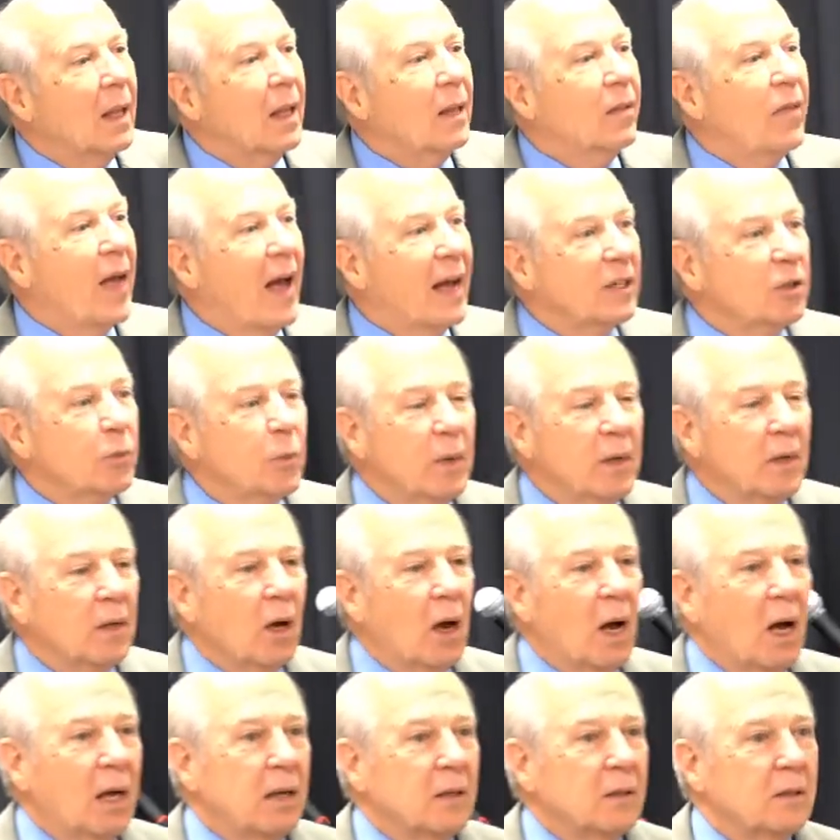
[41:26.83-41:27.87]
That's
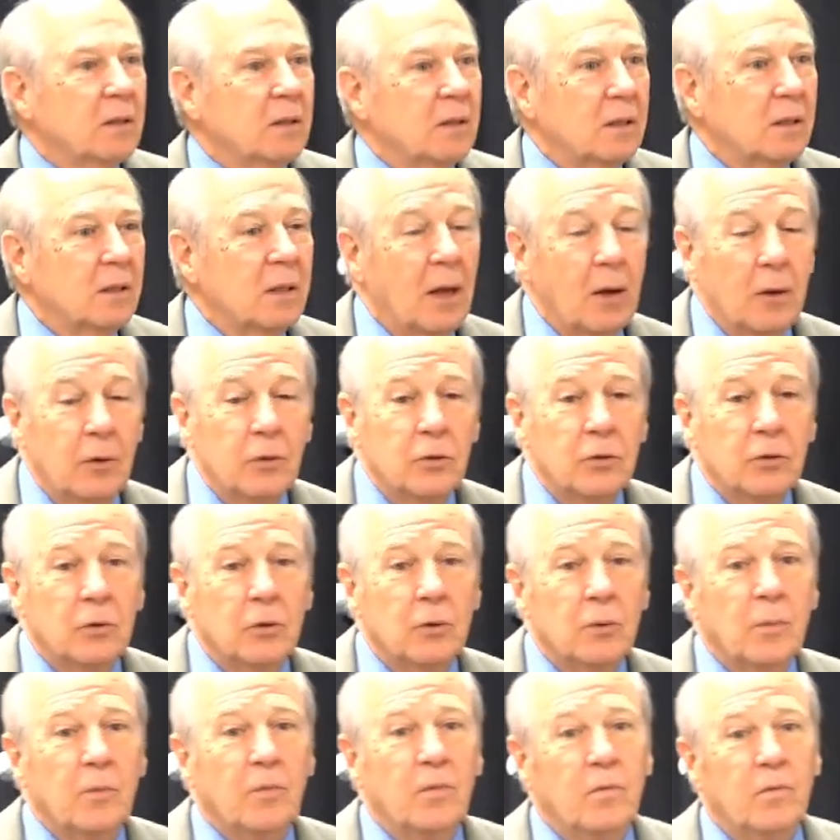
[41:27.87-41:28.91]
because that those are
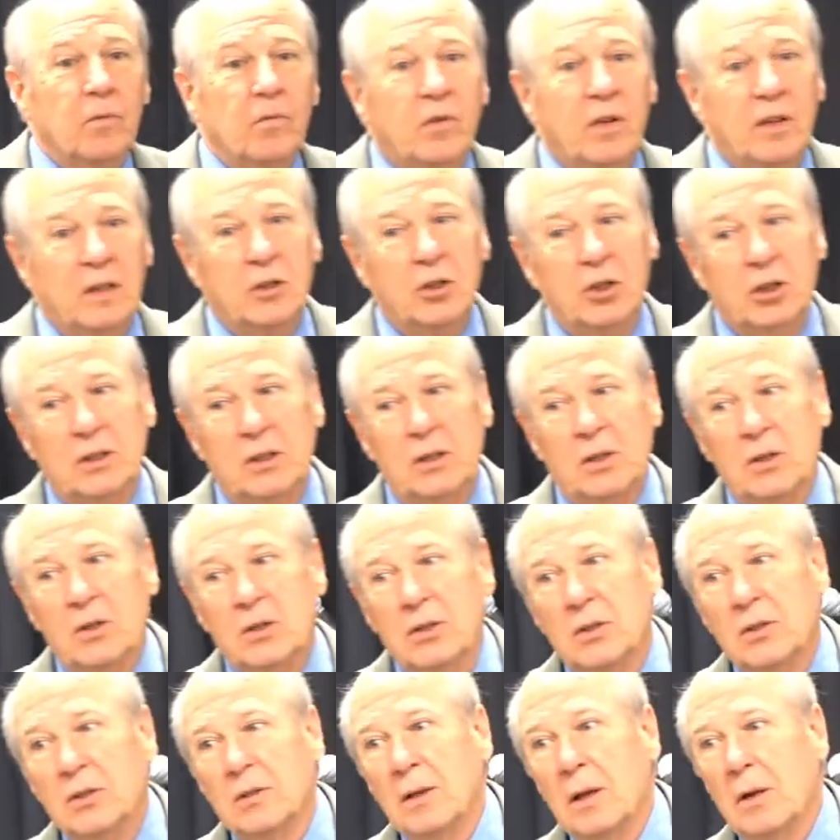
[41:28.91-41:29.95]
visions,
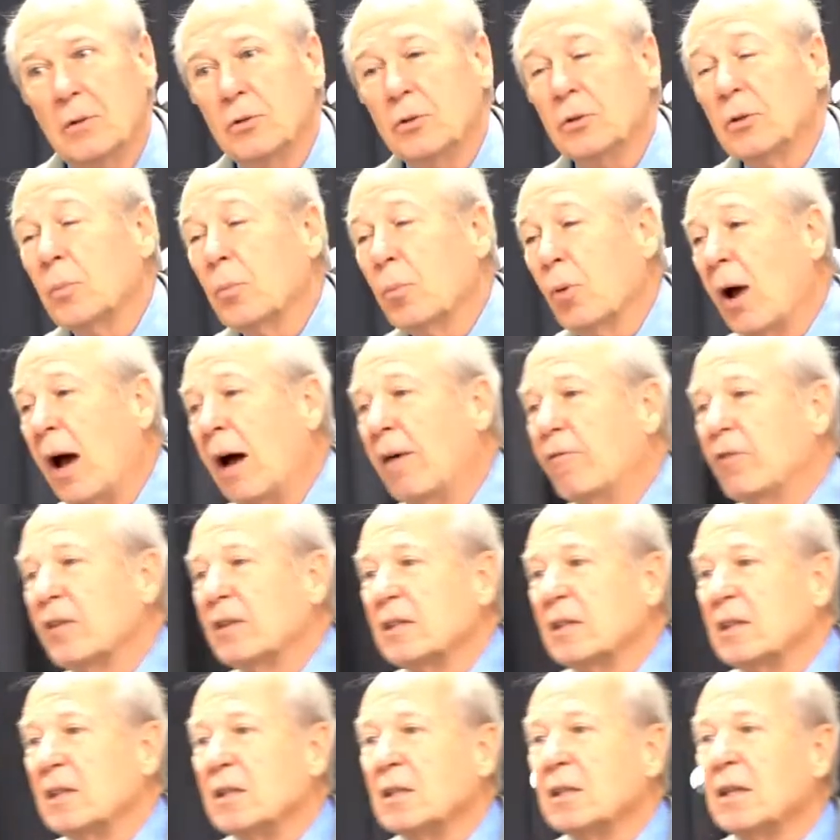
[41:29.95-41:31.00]
those are
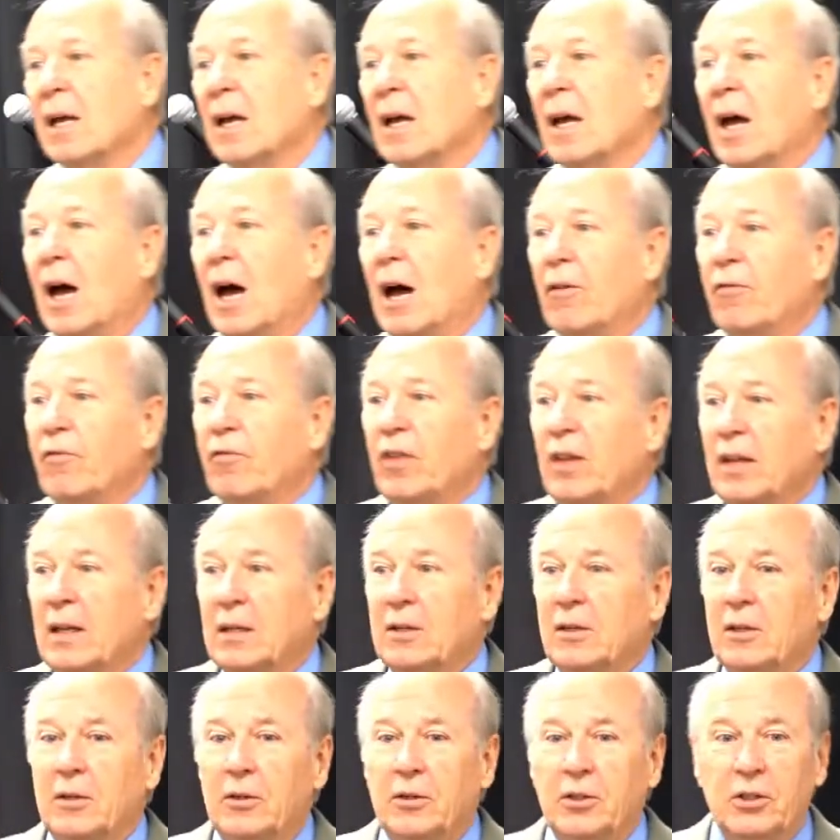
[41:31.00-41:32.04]
prophecies of things
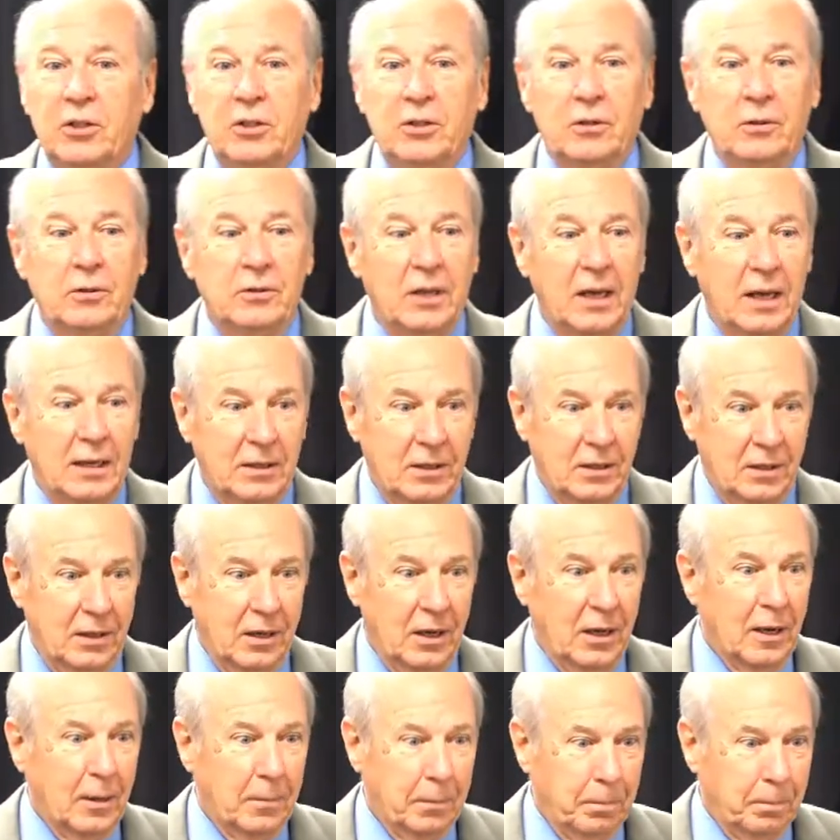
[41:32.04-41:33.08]
that are still yet to
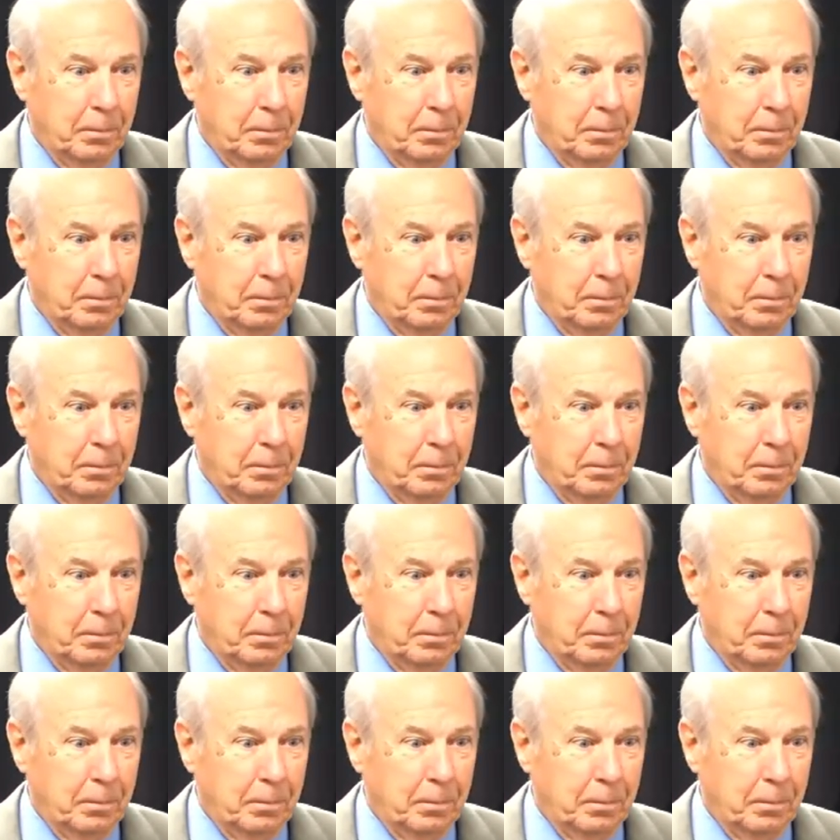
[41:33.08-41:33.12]
come.